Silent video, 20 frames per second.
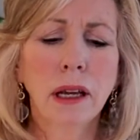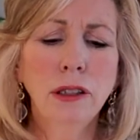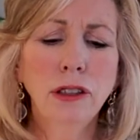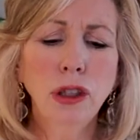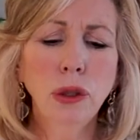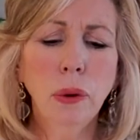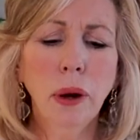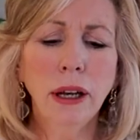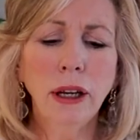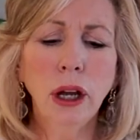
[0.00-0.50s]

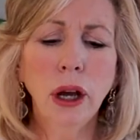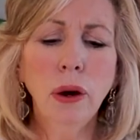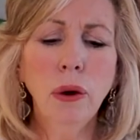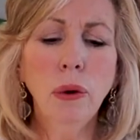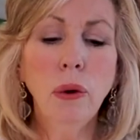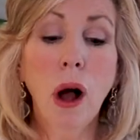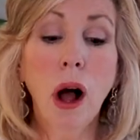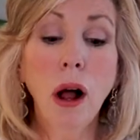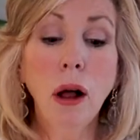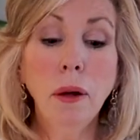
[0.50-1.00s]
Do I
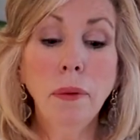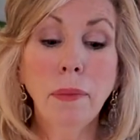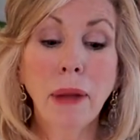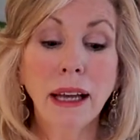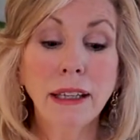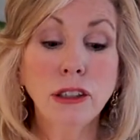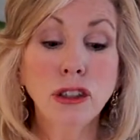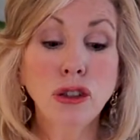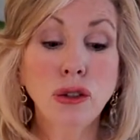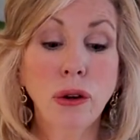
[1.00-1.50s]
know all
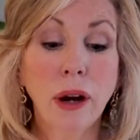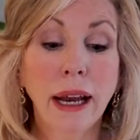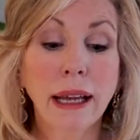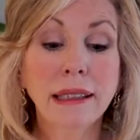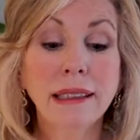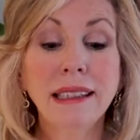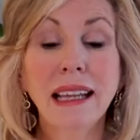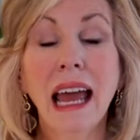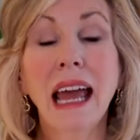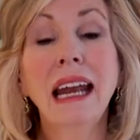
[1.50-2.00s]
my strengths